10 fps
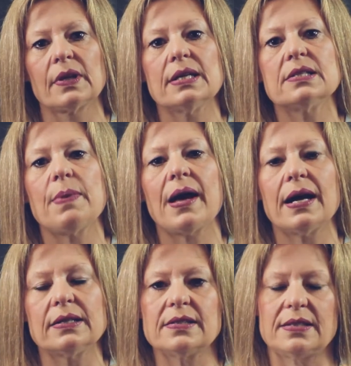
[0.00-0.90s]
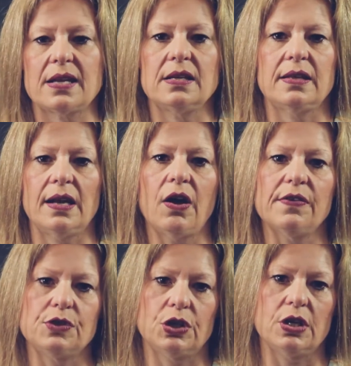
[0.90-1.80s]
It's about understanding their
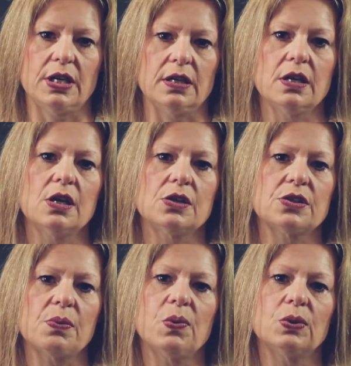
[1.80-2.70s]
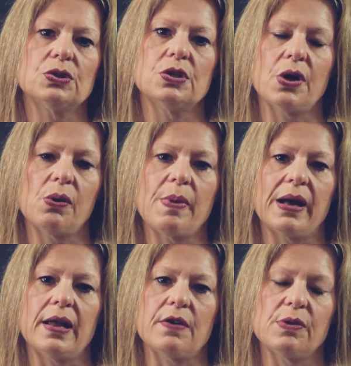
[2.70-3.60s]
life journey, so we want to know
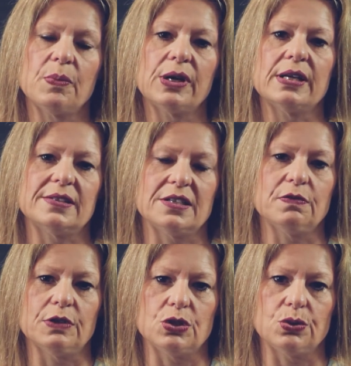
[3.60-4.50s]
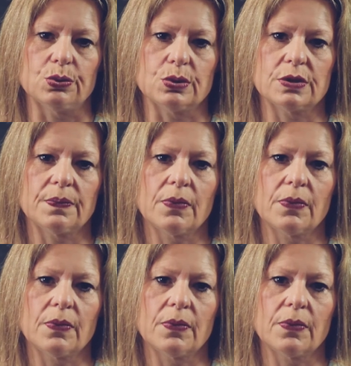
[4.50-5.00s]
about everybody as individuals.